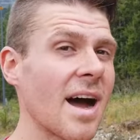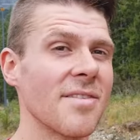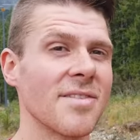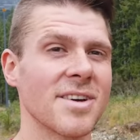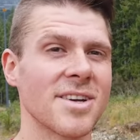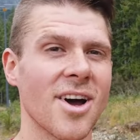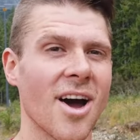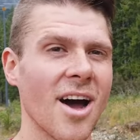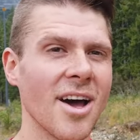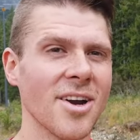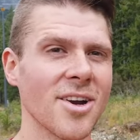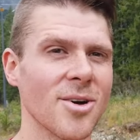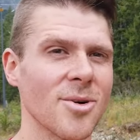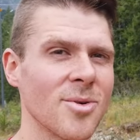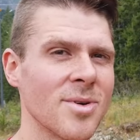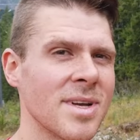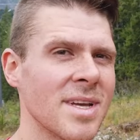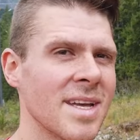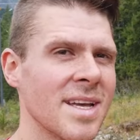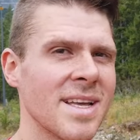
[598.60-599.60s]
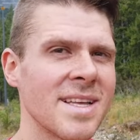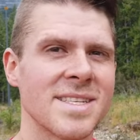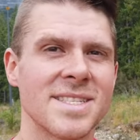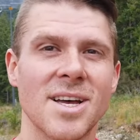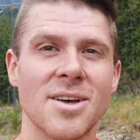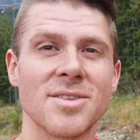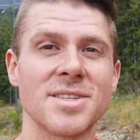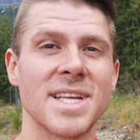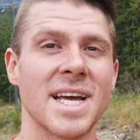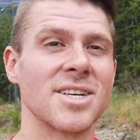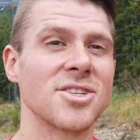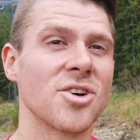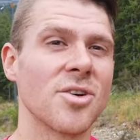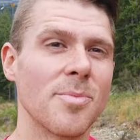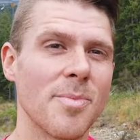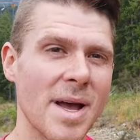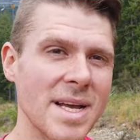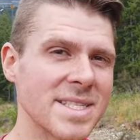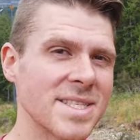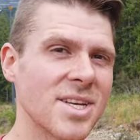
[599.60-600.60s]
Avocado South
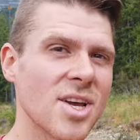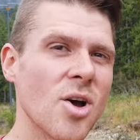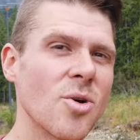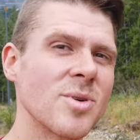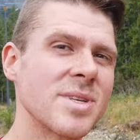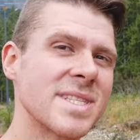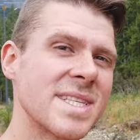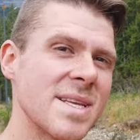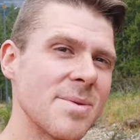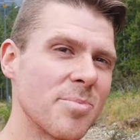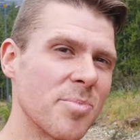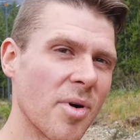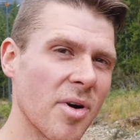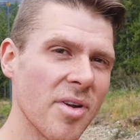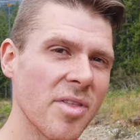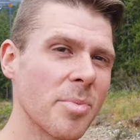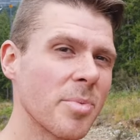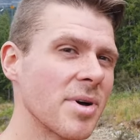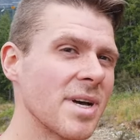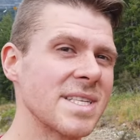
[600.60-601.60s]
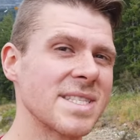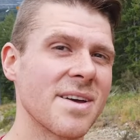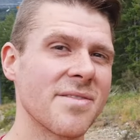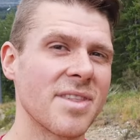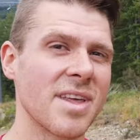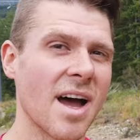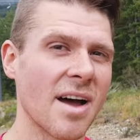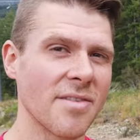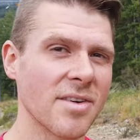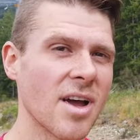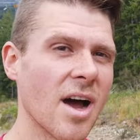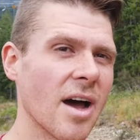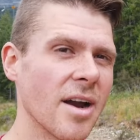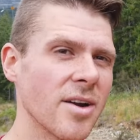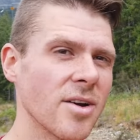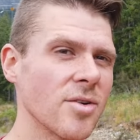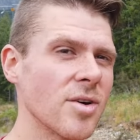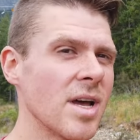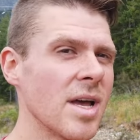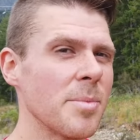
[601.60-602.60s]
Central Mexico was the birthplace of the
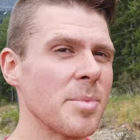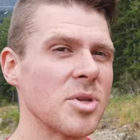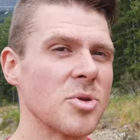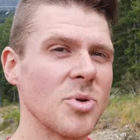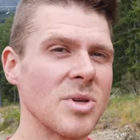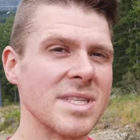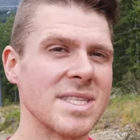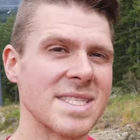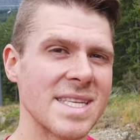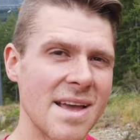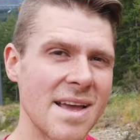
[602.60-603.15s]
avocado between